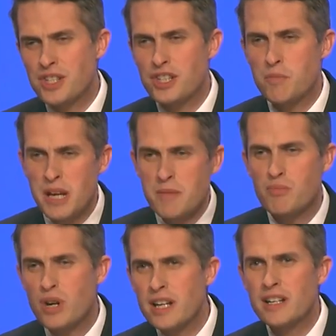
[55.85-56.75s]
that had been
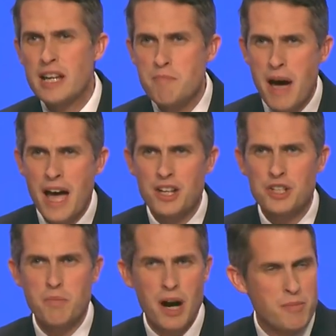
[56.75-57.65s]
brilliantly
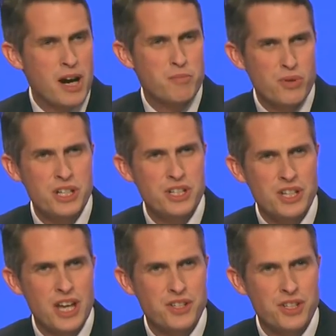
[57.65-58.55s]
manned by my
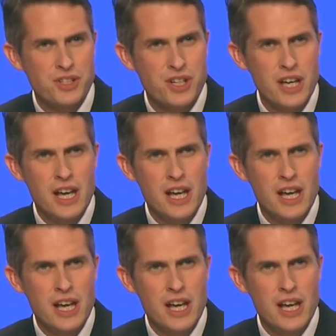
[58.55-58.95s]
predecessors